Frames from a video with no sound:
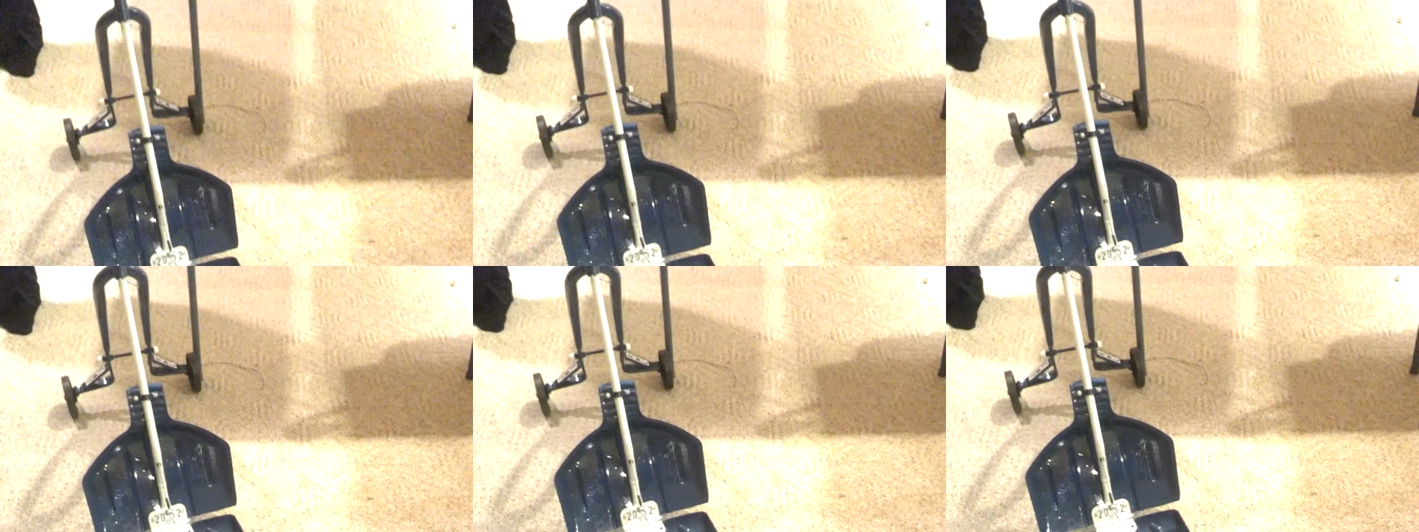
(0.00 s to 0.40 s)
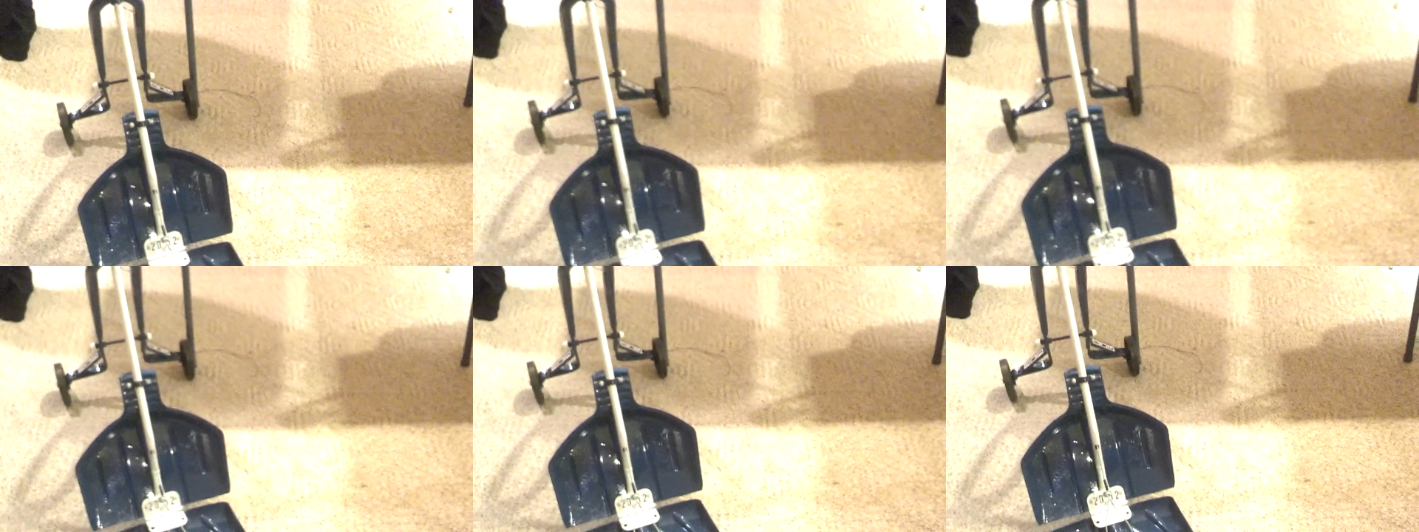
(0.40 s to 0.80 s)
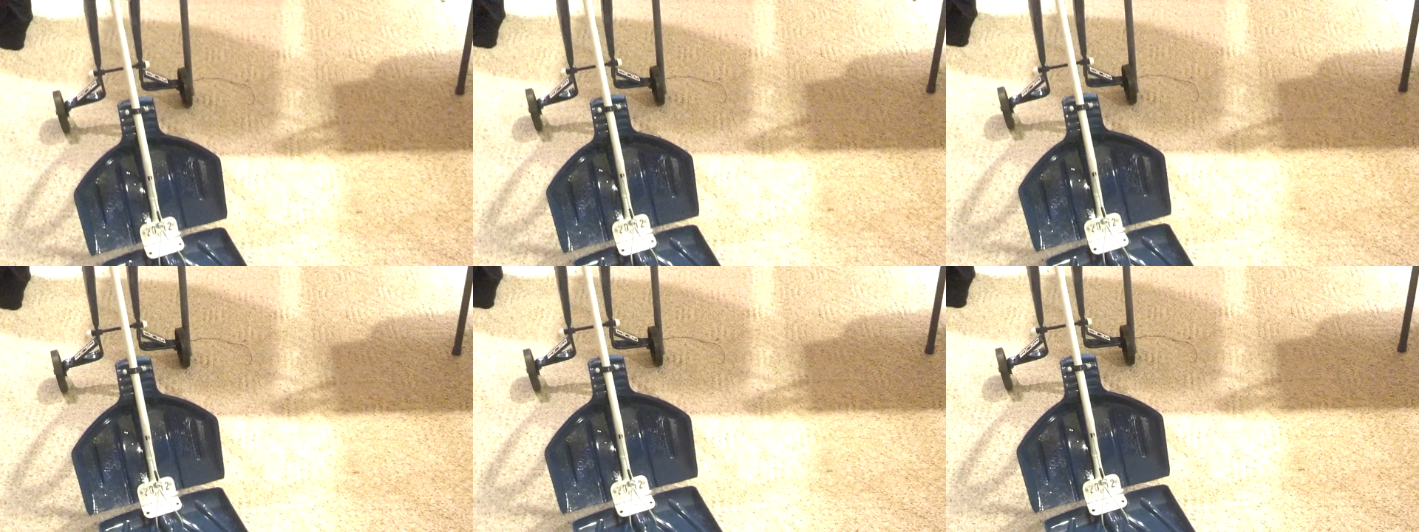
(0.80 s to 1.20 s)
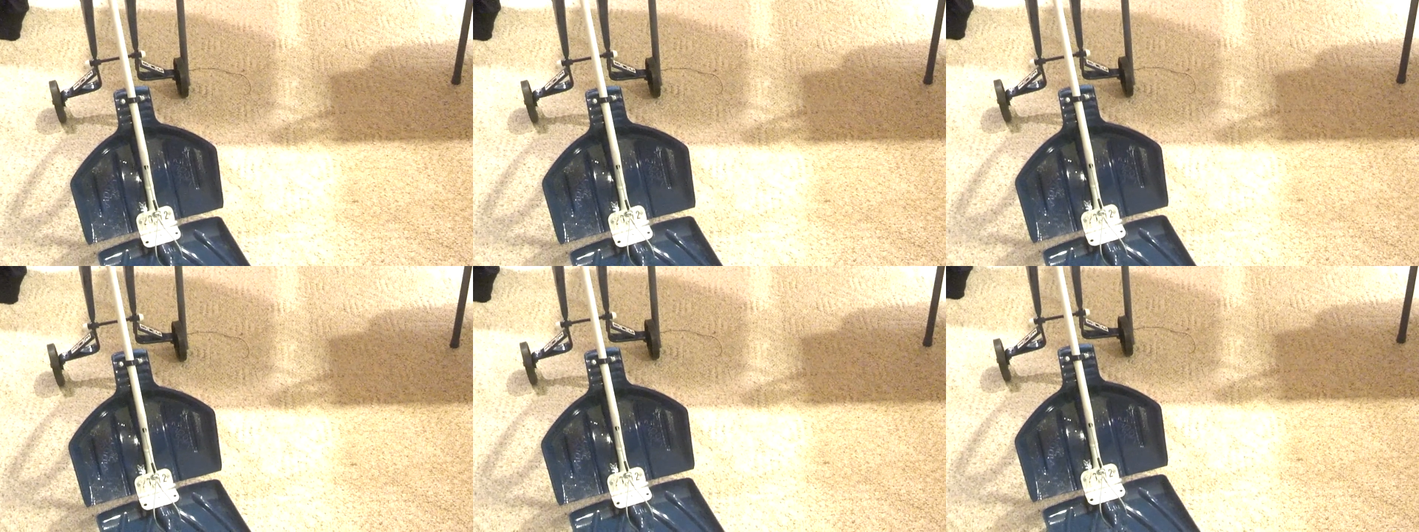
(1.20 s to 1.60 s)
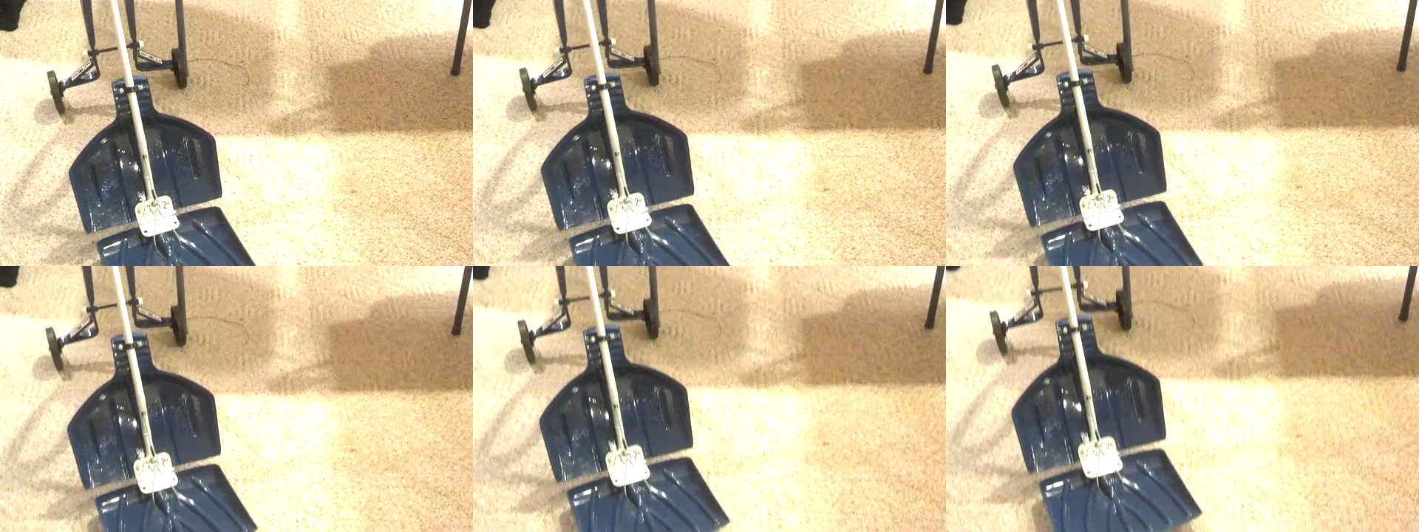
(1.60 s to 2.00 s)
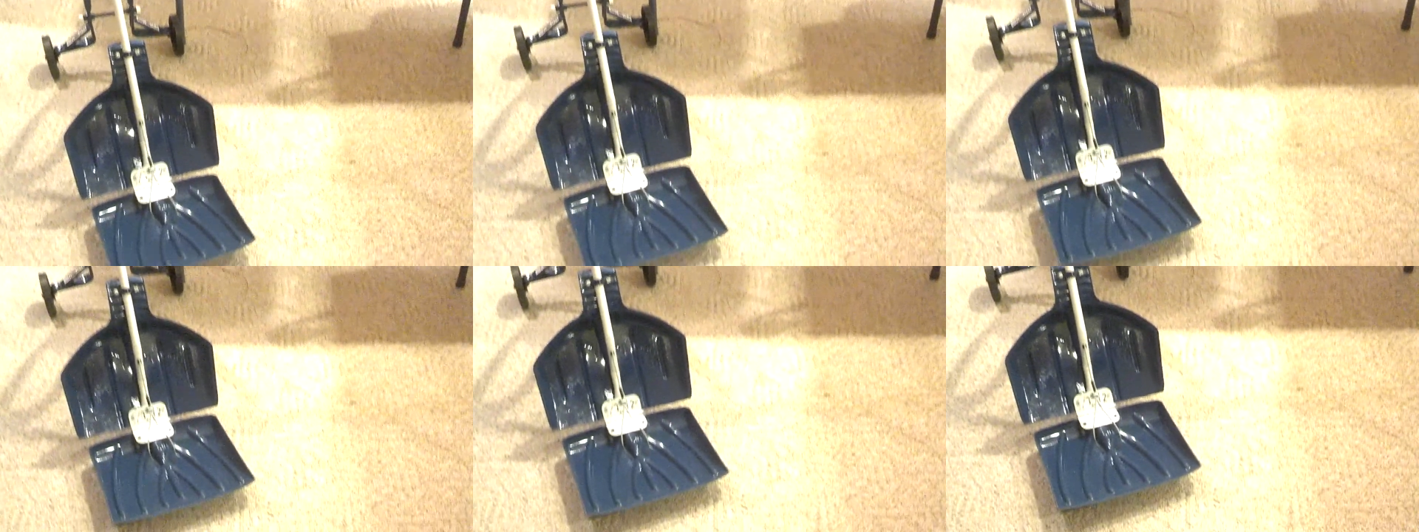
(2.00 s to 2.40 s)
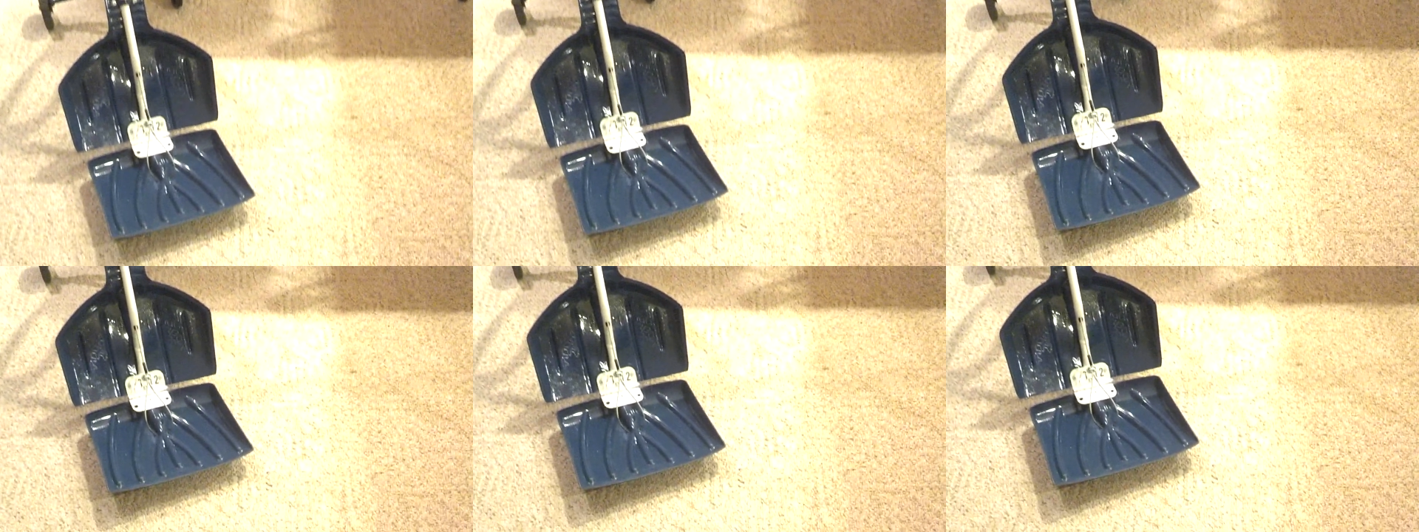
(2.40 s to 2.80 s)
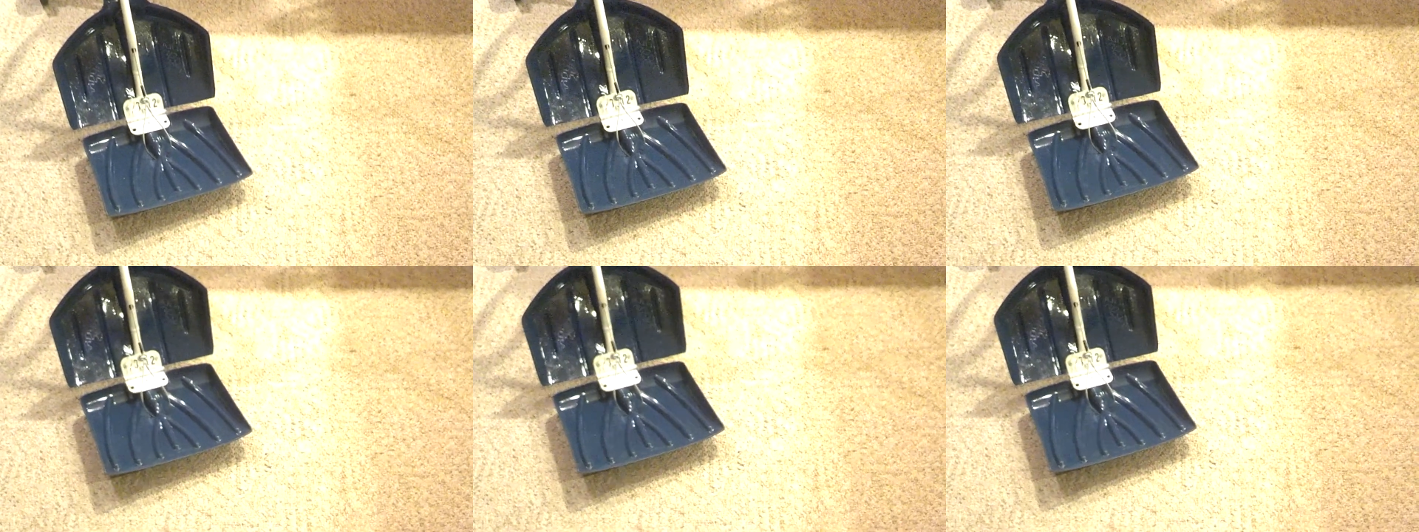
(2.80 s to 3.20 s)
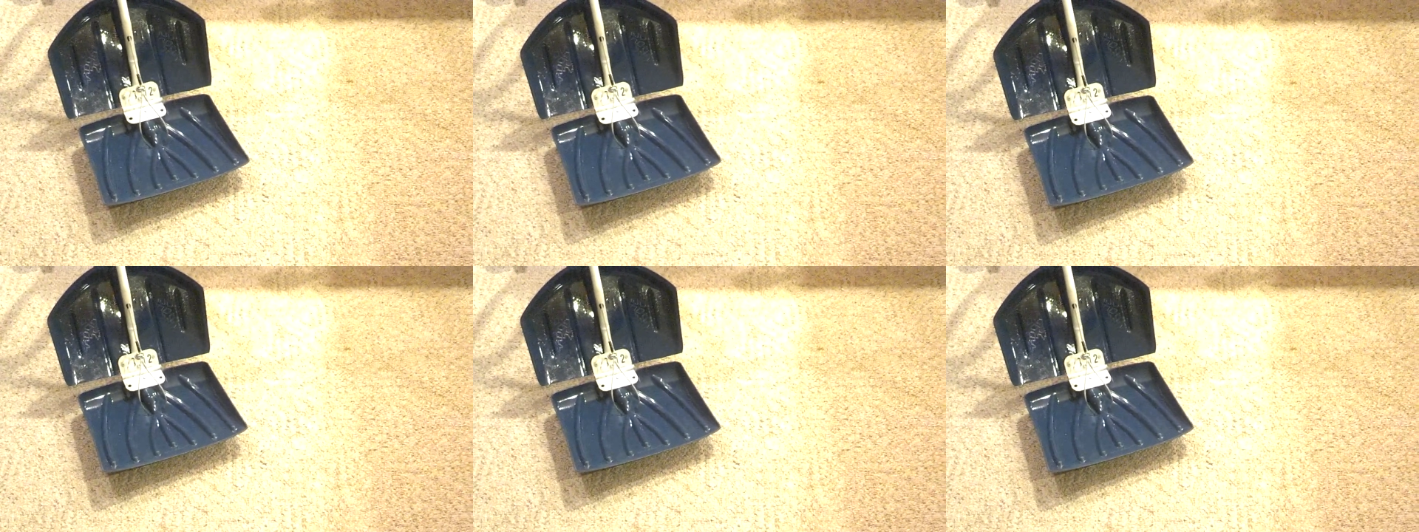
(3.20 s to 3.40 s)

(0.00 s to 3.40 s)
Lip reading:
[unreadable: no face in view]